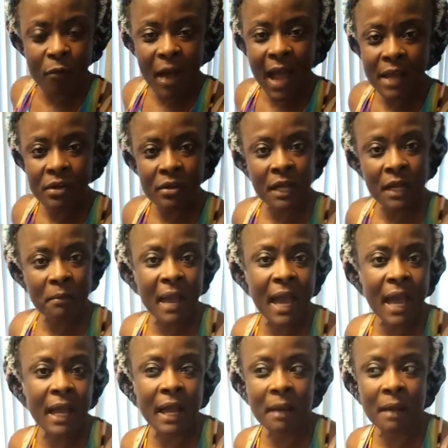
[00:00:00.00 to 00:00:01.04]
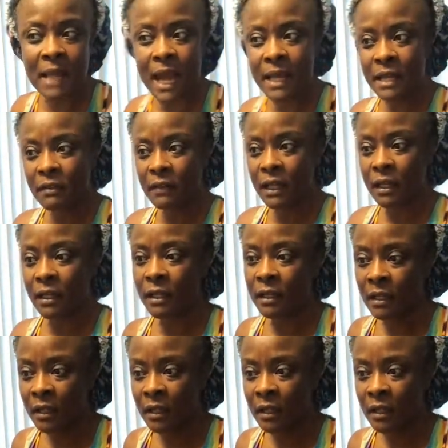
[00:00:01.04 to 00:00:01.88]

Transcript: Why you get mad? I'm not even,